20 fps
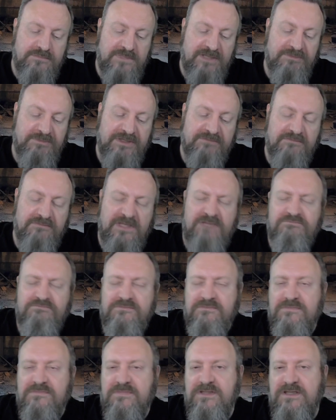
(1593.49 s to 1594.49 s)
I'm
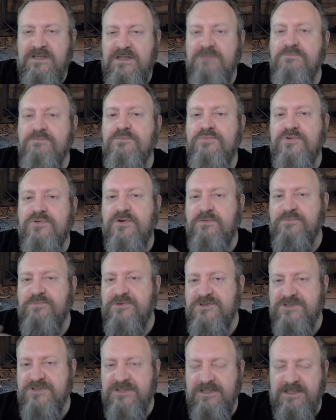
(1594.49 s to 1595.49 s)

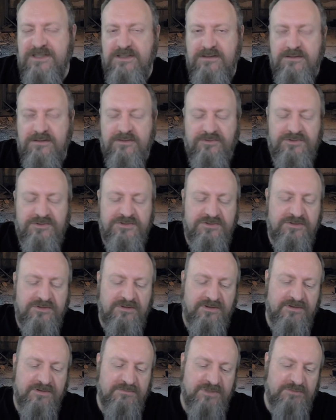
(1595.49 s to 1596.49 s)
improperly going to
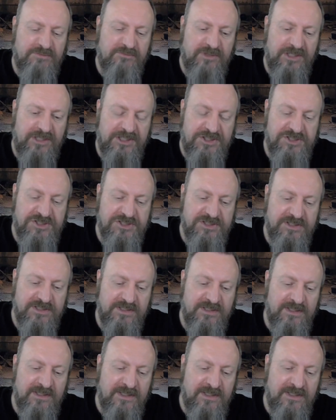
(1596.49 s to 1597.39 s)
call them a militia.